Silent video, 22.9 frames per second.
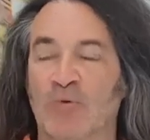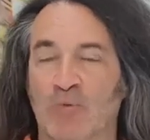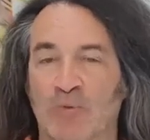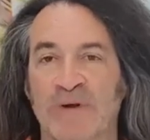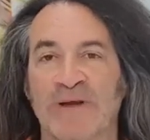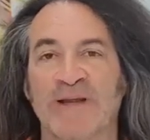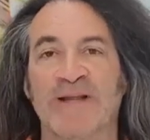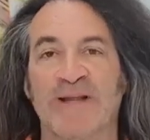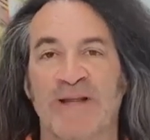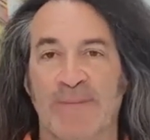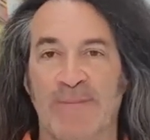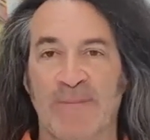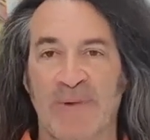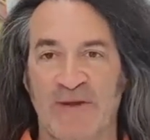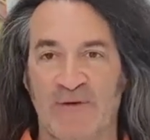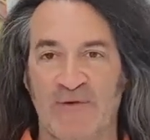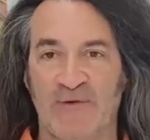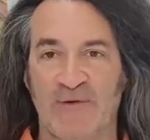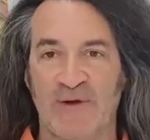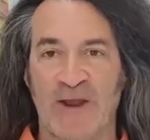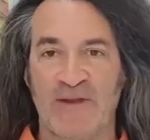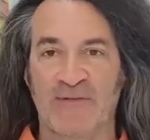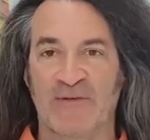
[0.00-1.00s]
really
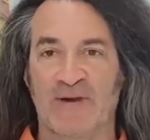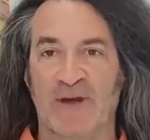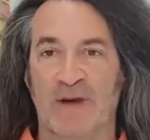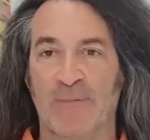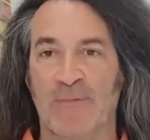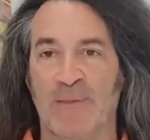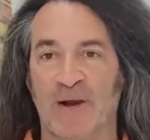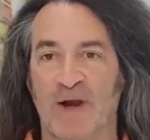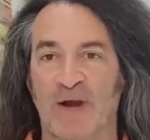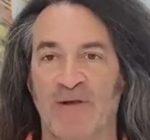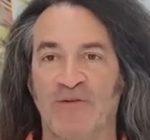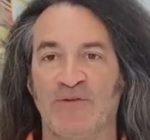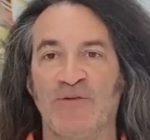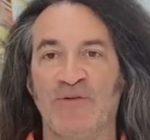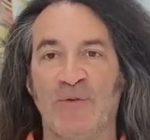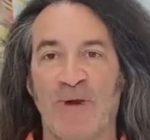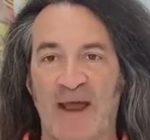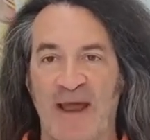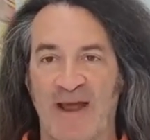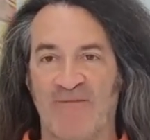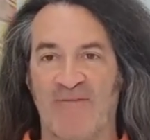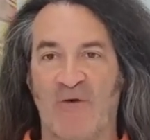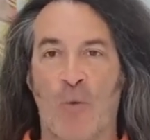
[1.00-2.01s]
majestic because you
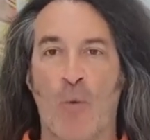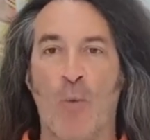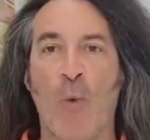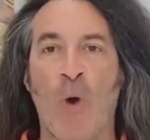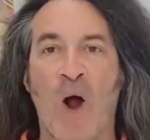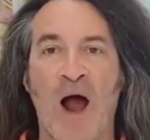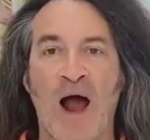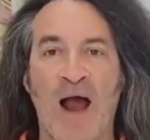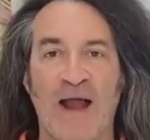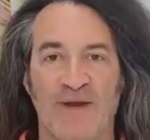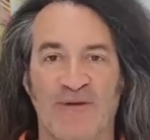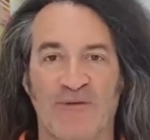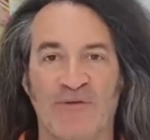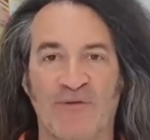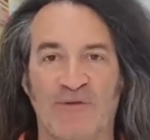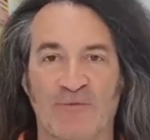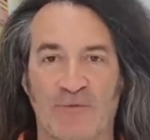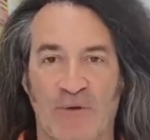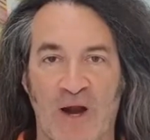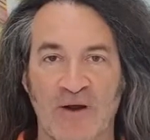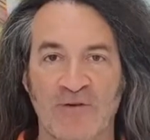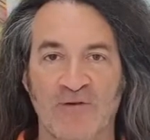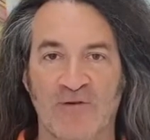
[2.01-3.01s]
have a wide
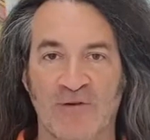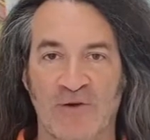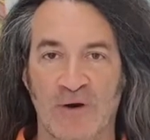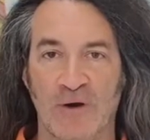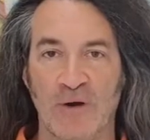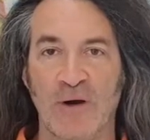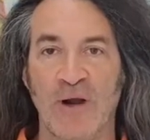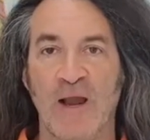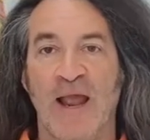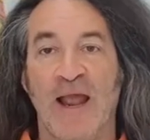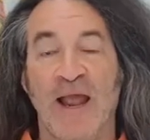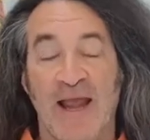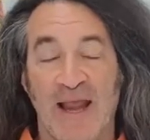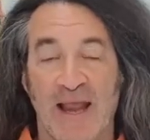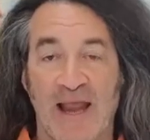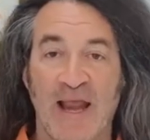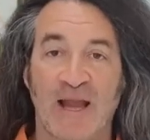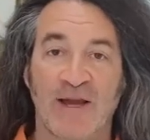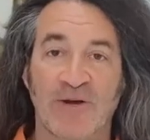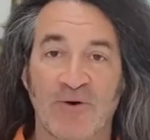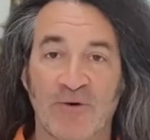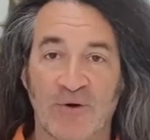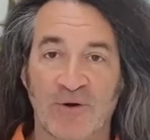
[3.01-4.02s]
structure
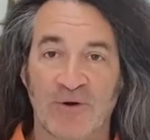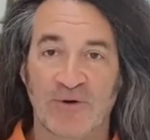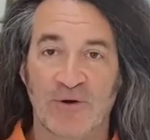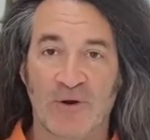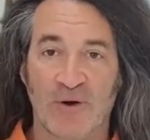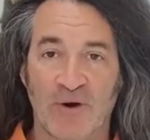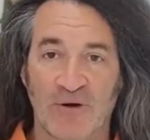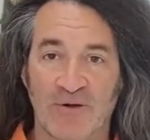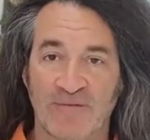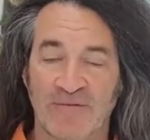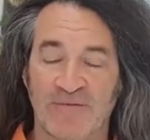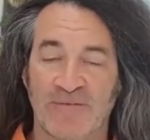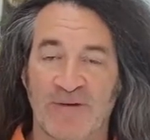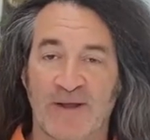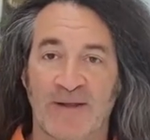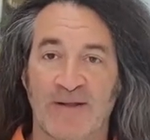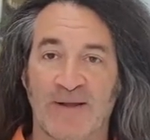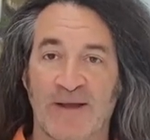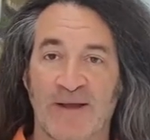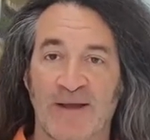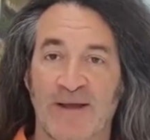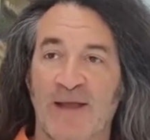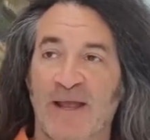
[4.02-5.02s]
and you're a tall
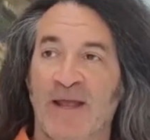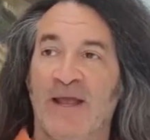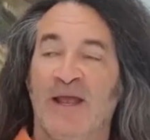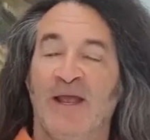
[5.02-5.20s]
fella.